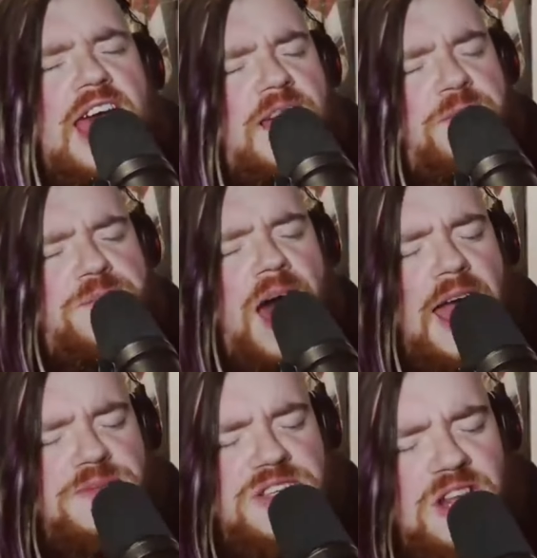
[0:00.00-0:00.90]
the
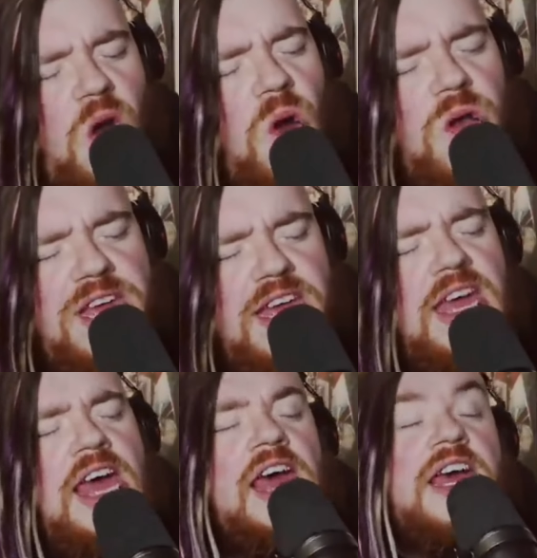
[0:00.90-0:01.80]
pipe slowly?
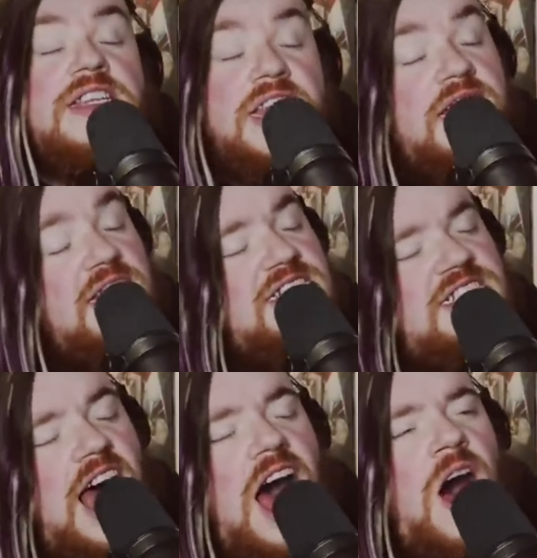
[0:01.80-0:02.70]
Did they
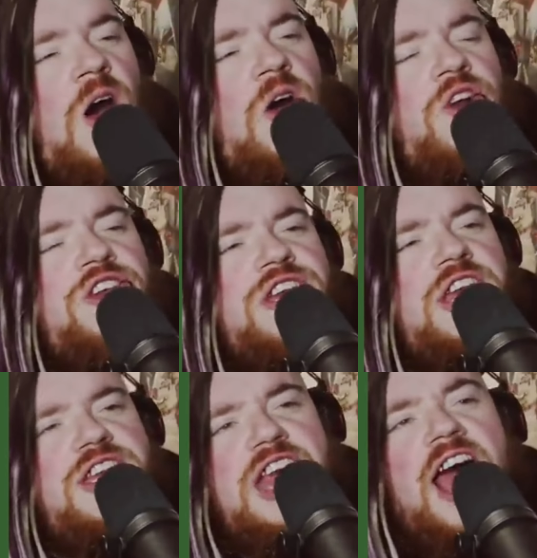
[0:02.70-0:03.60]
sound
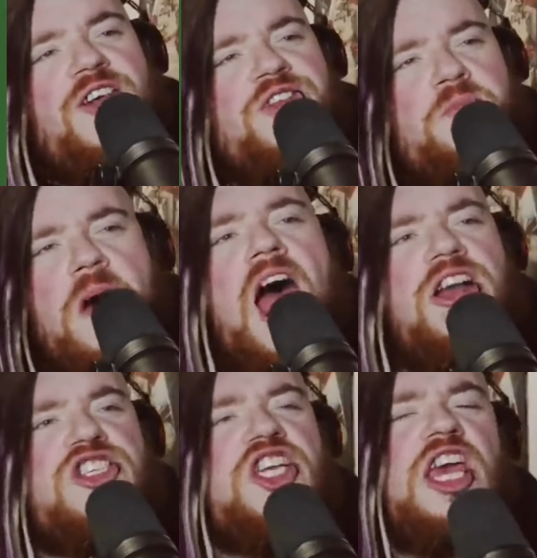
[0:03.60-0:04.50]
the death
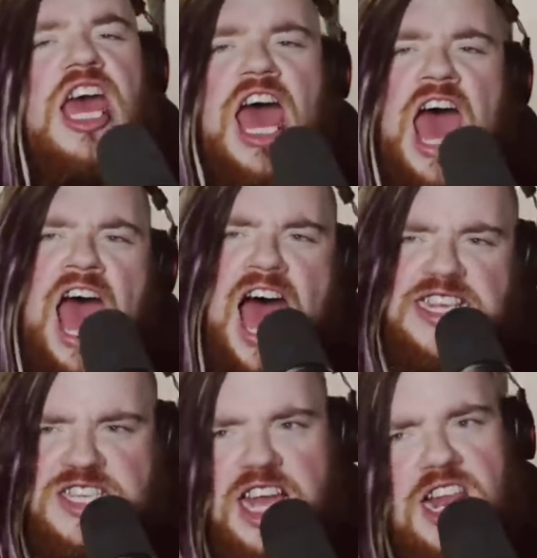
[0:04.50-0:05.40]
march
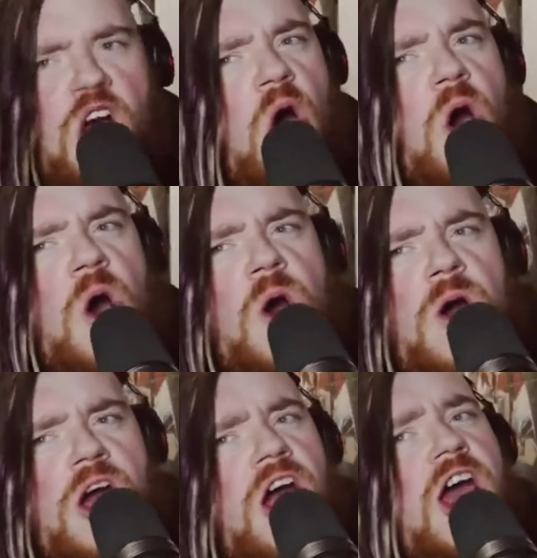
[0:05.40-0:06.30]
as they
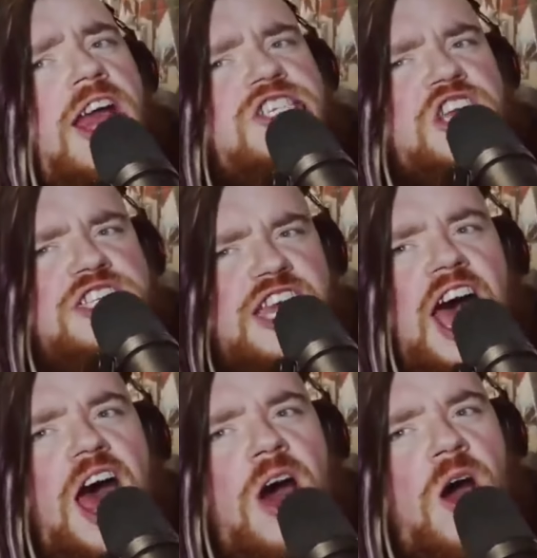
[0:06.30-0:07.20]
lowered you
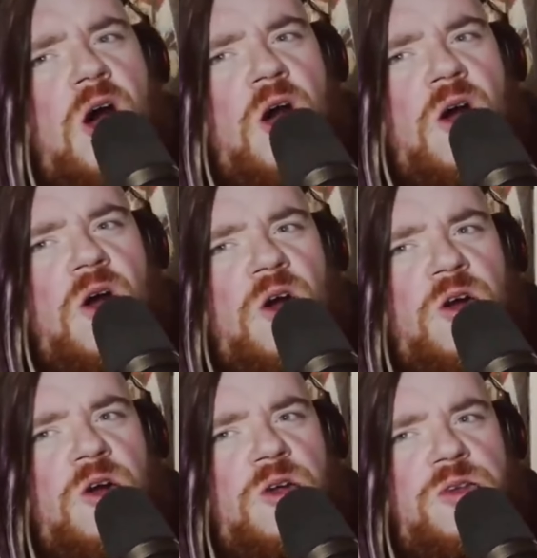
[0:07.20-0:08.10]

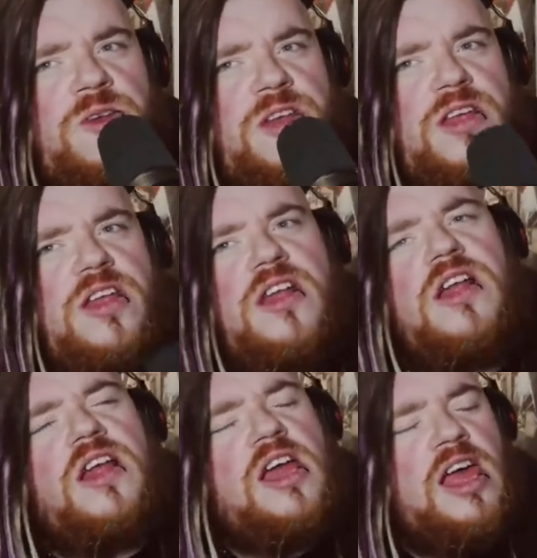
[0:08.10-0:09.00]
down?
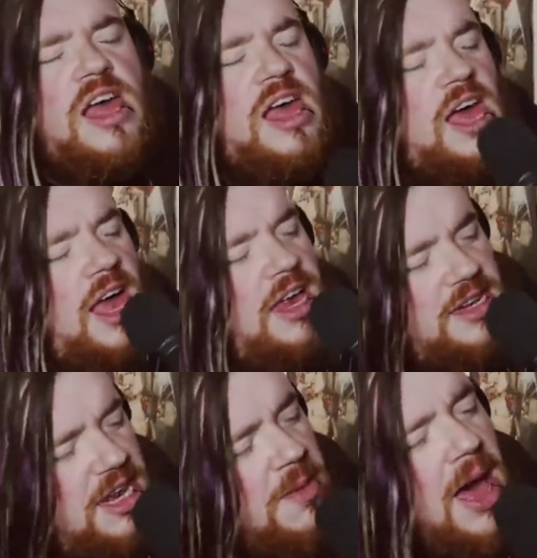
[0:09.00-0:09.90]
And
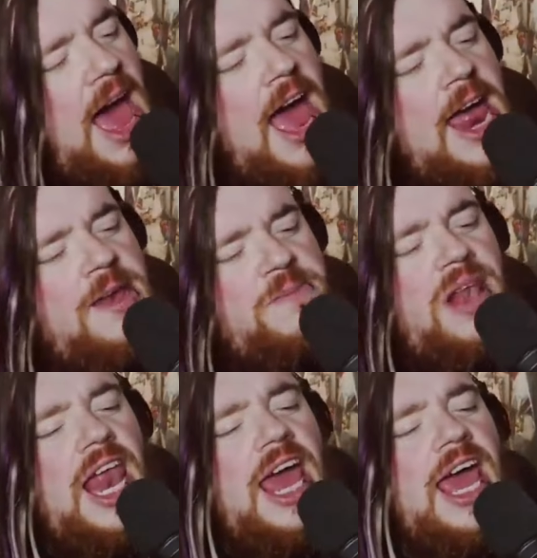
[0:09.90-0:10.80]
did the band
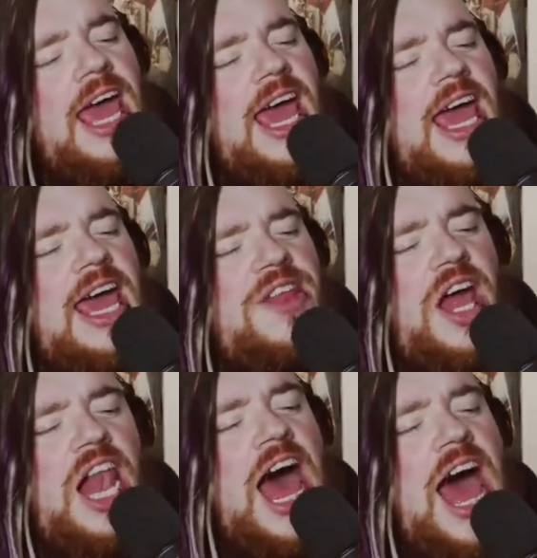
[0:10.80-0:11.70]
play the
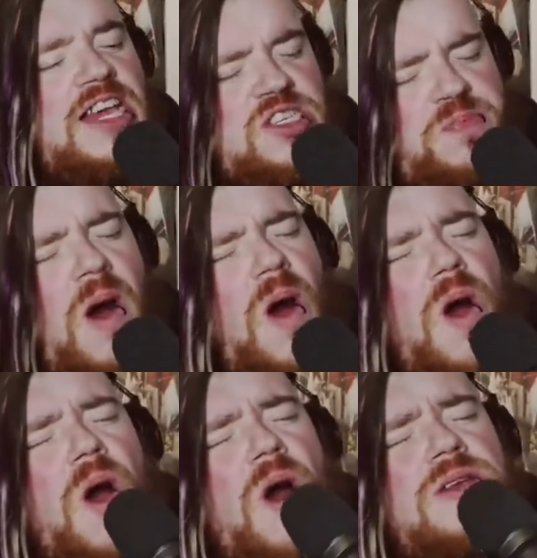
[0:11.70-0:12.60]
last
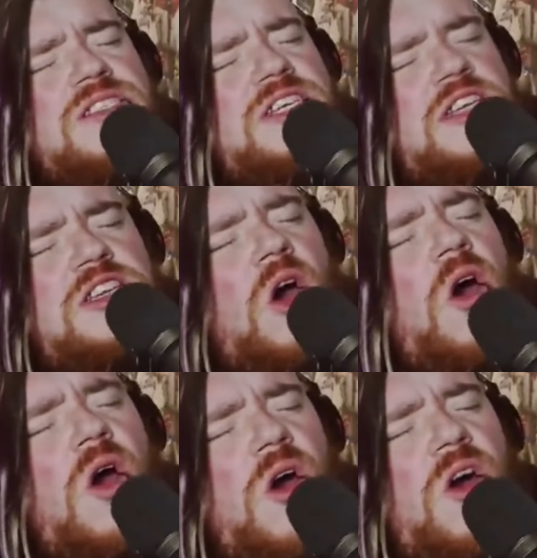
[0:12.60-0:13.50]
post in
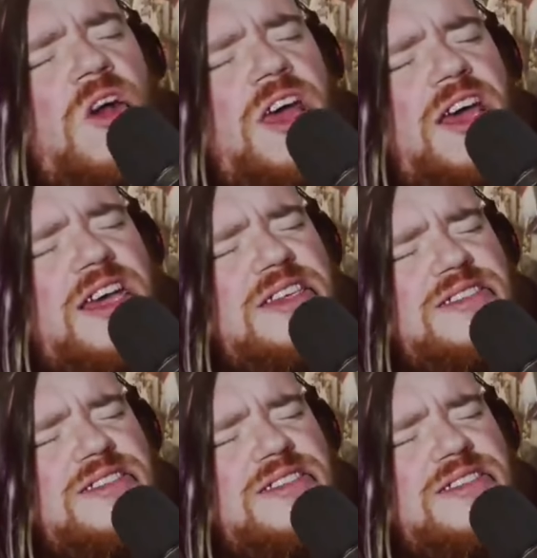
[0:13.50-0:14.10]
chorus?